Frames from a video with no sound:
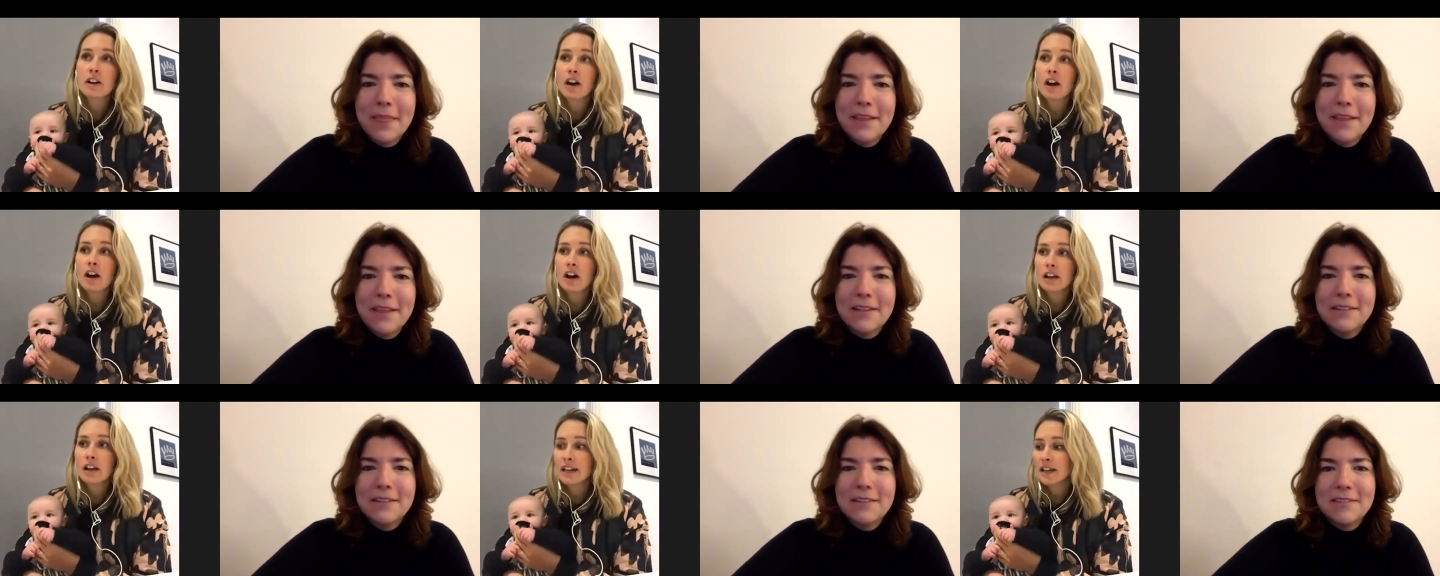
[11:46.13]

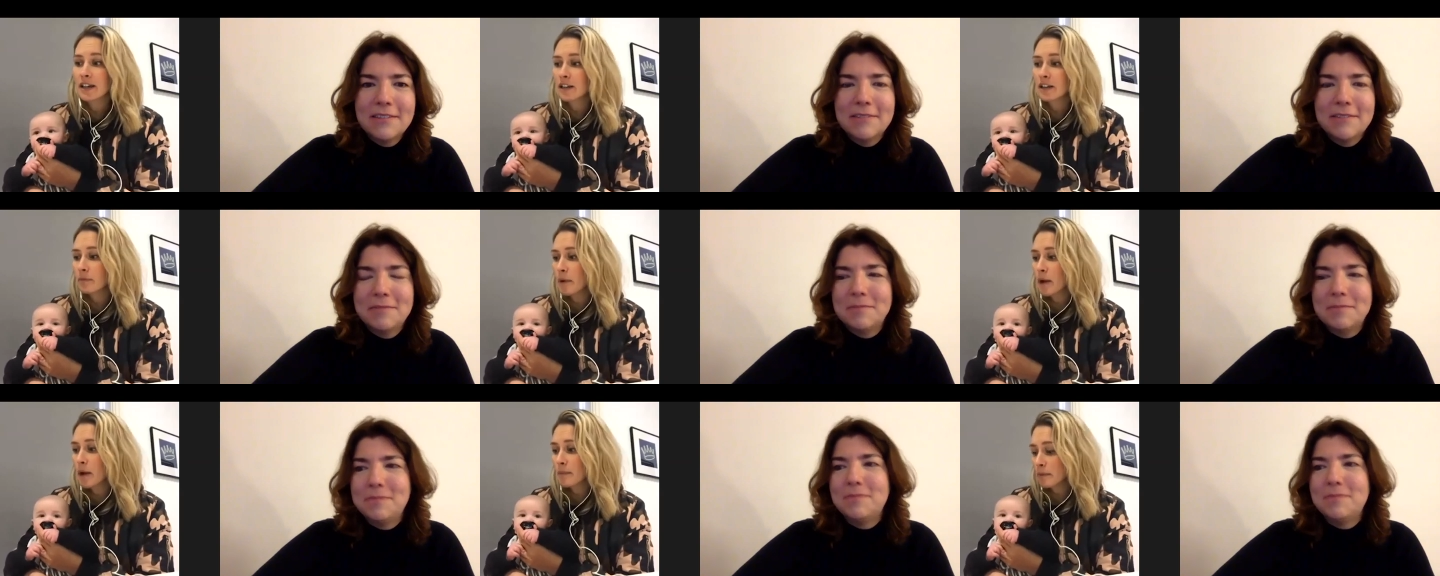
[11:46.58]
Speaker 1: our league at
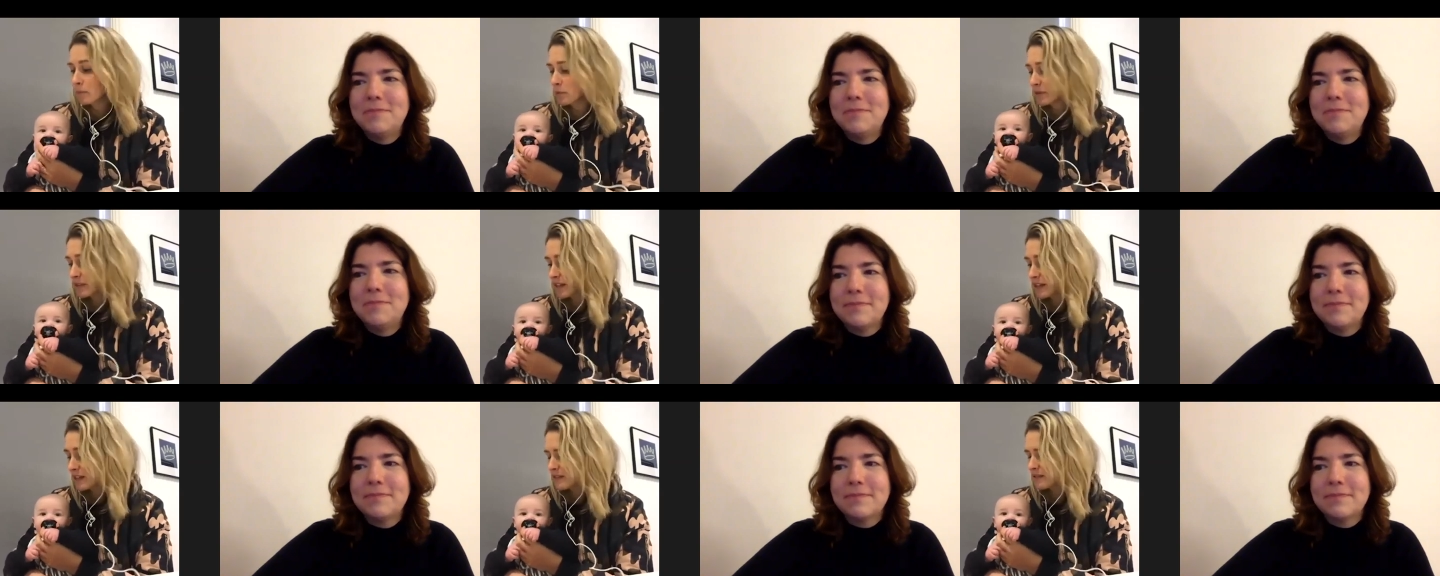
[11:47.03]
the moment
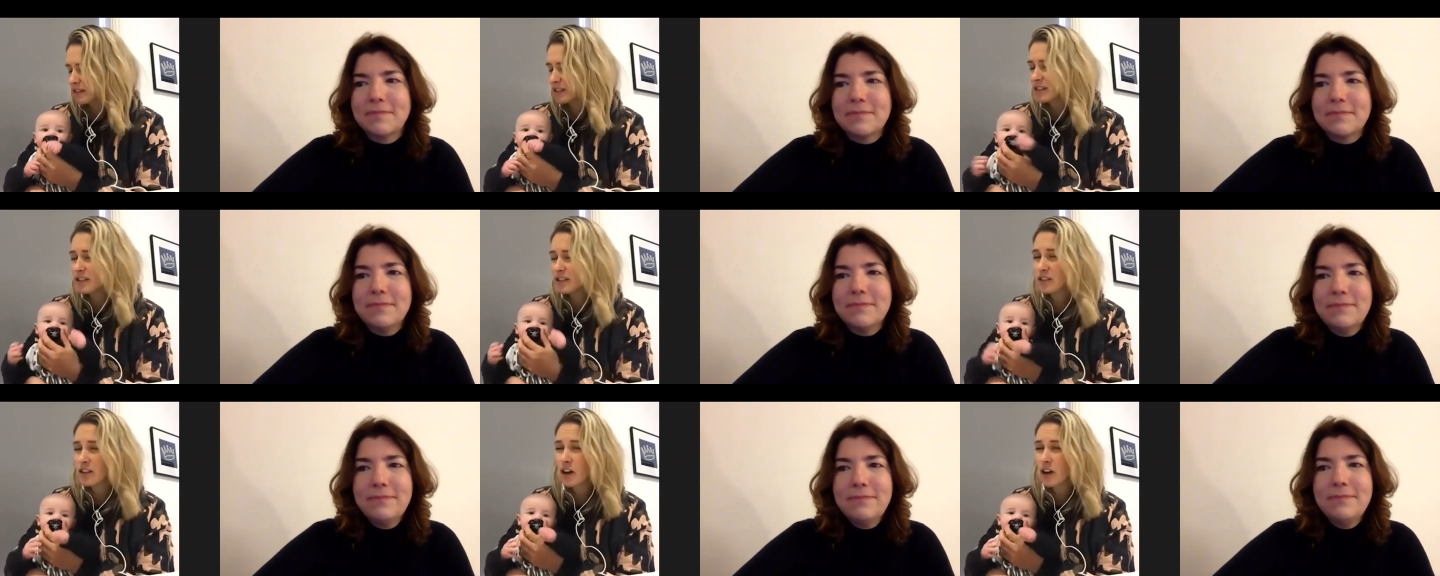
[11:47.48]
with the,
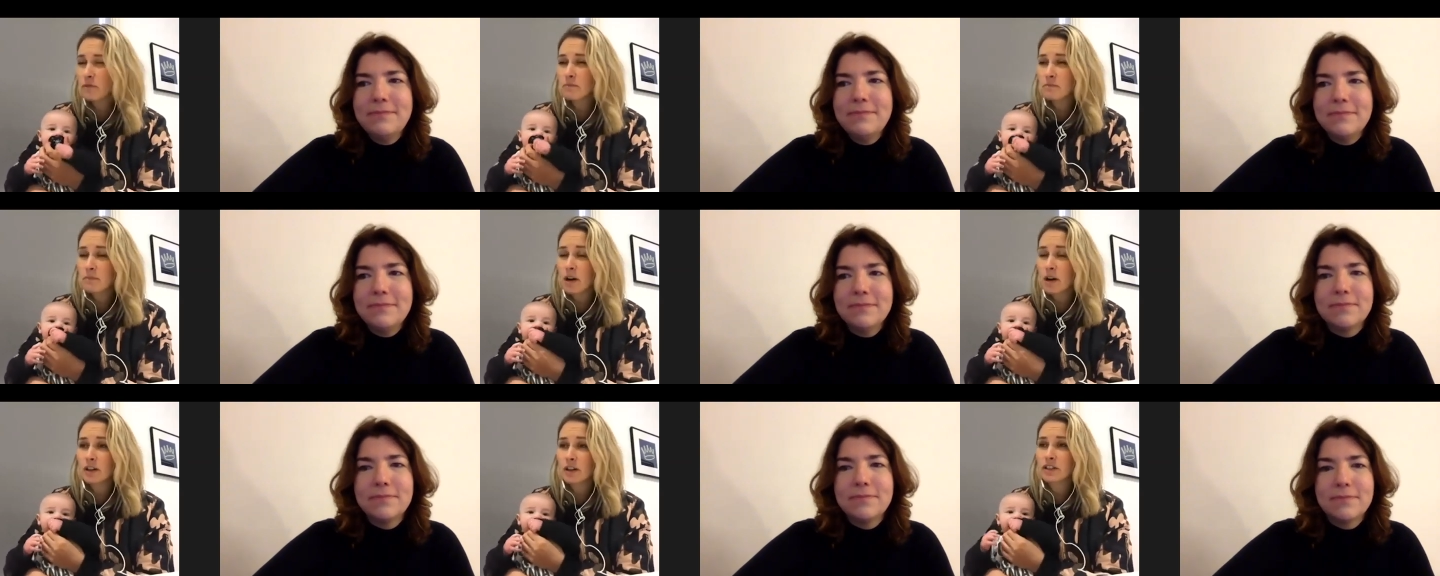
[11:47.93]
so
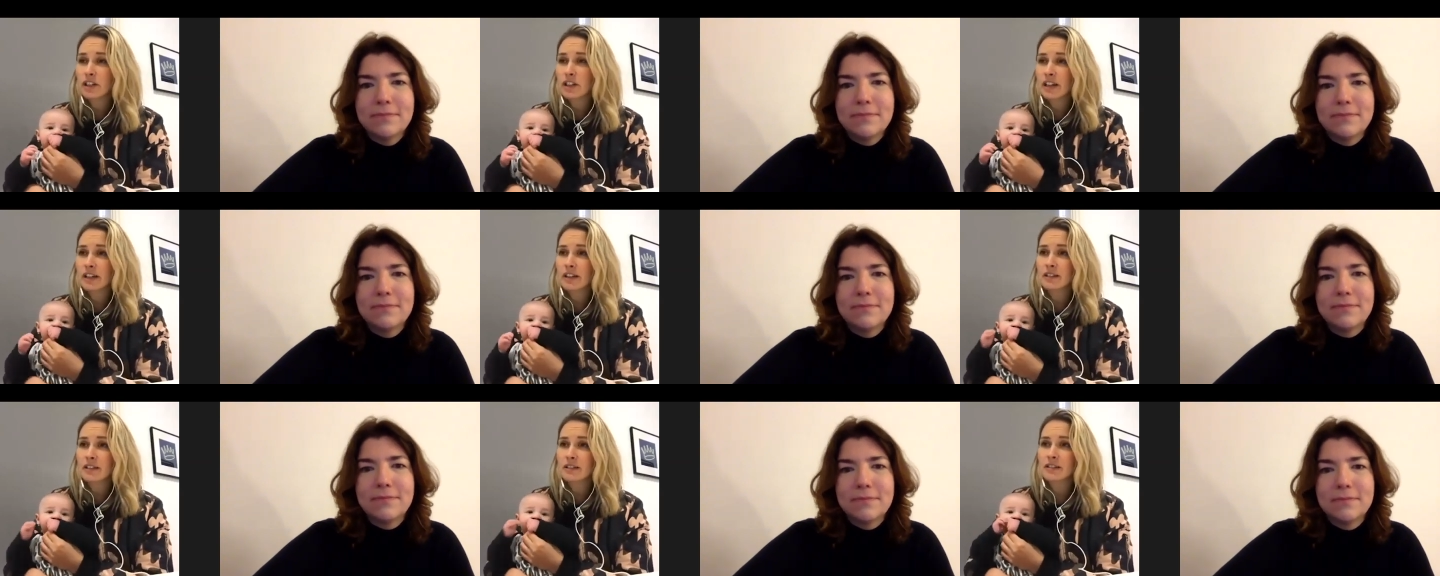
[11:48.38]
much
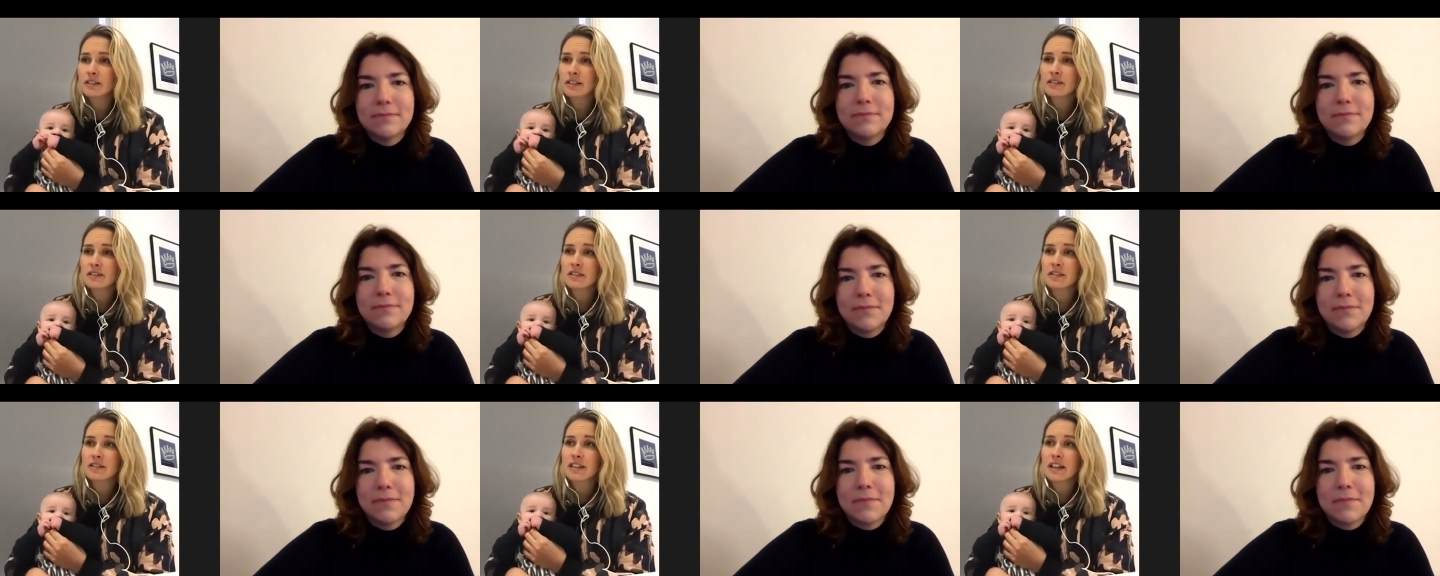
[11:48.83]

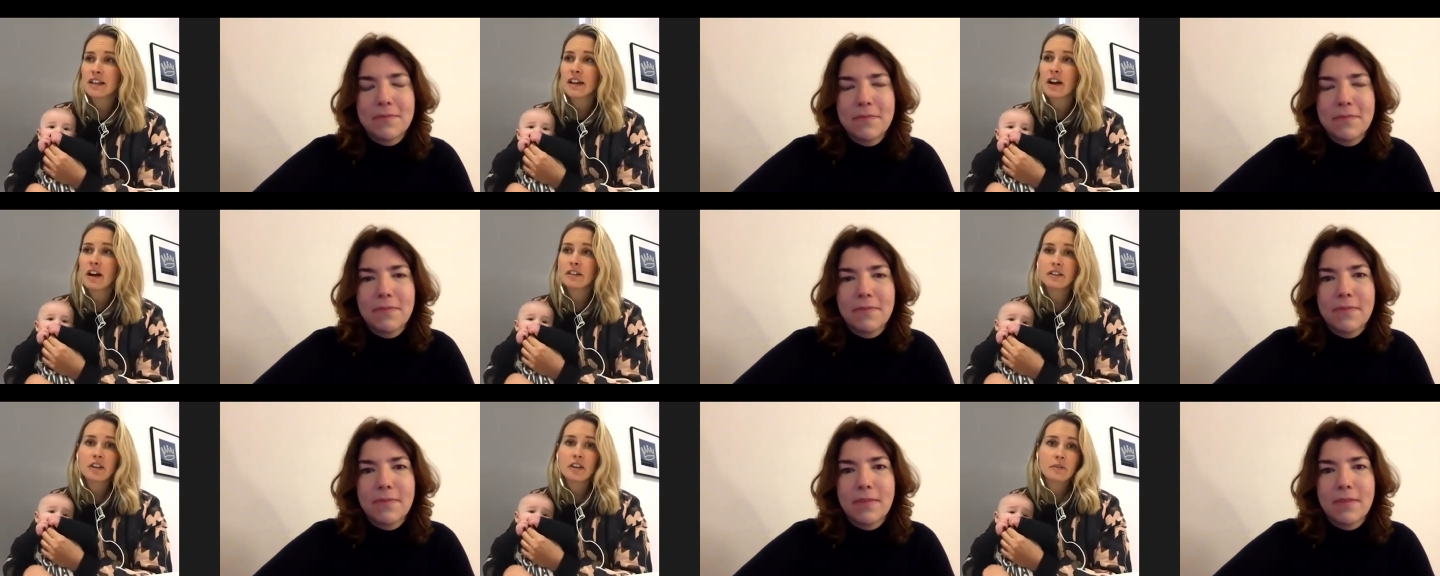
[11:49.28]
inconsistency,
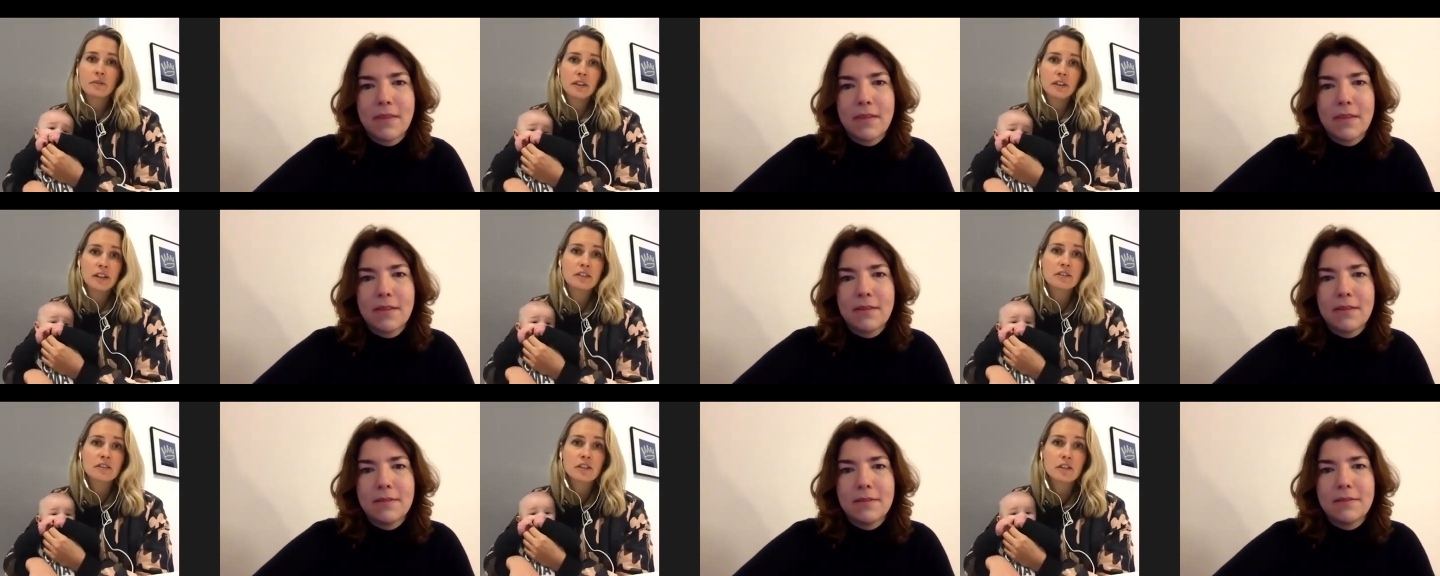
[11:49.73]
I don't
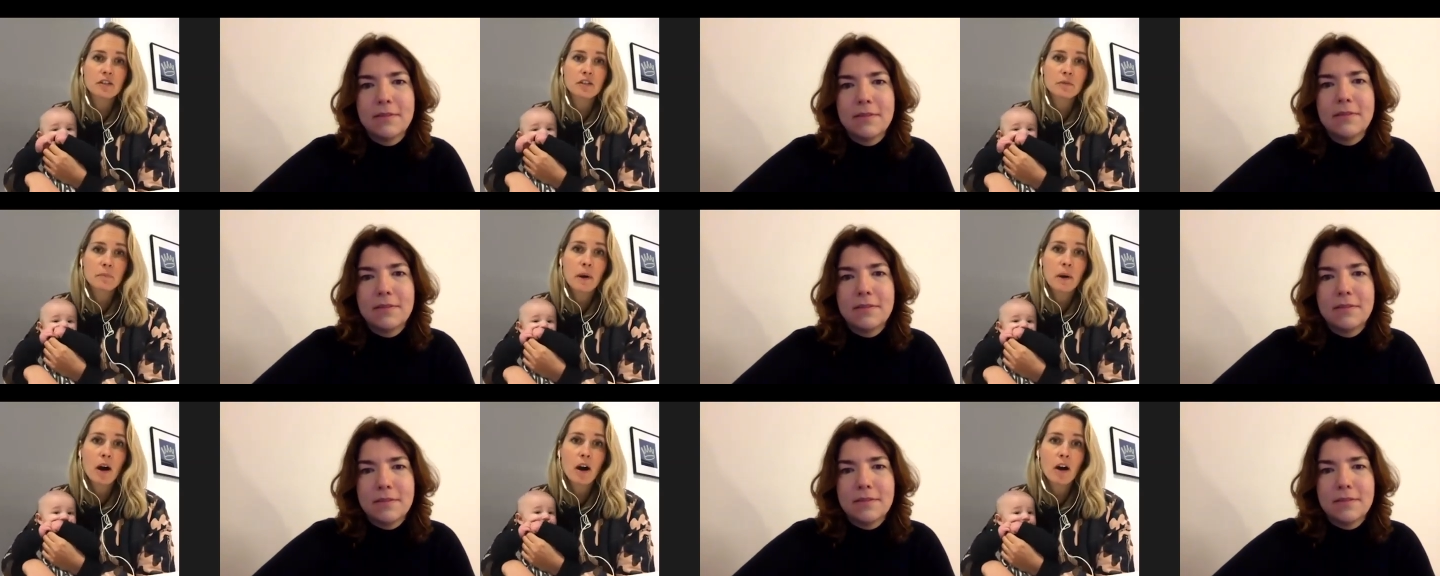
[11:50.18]
think it's a
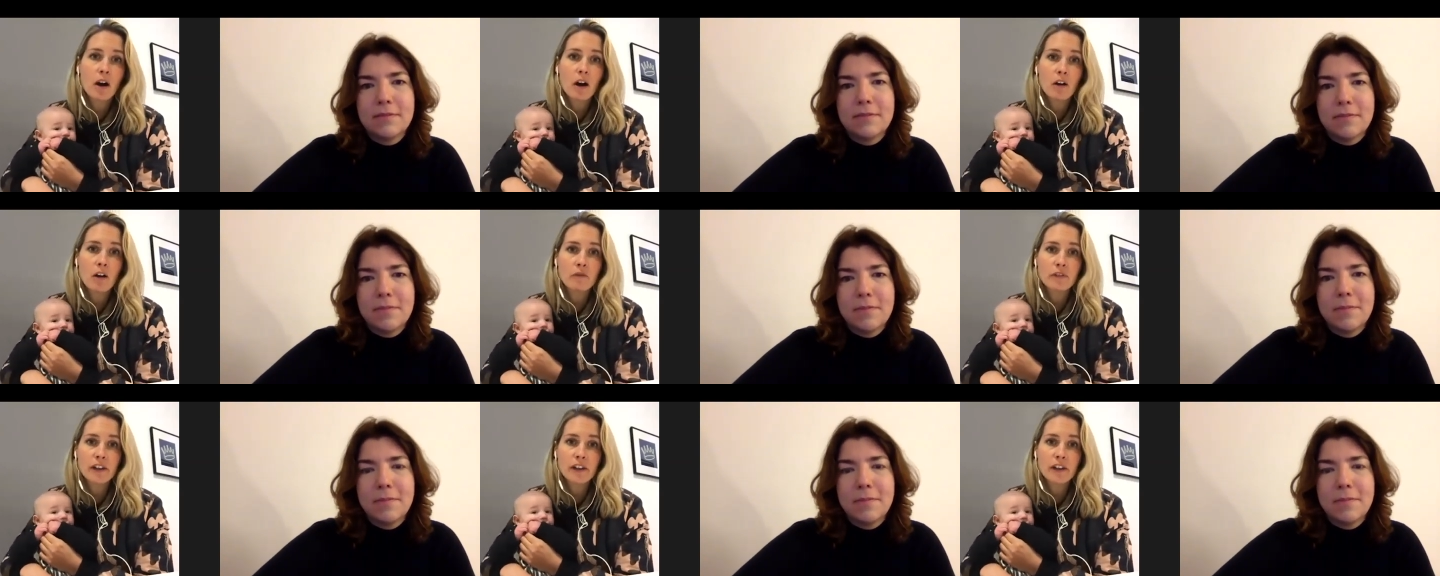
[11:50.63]
good part of the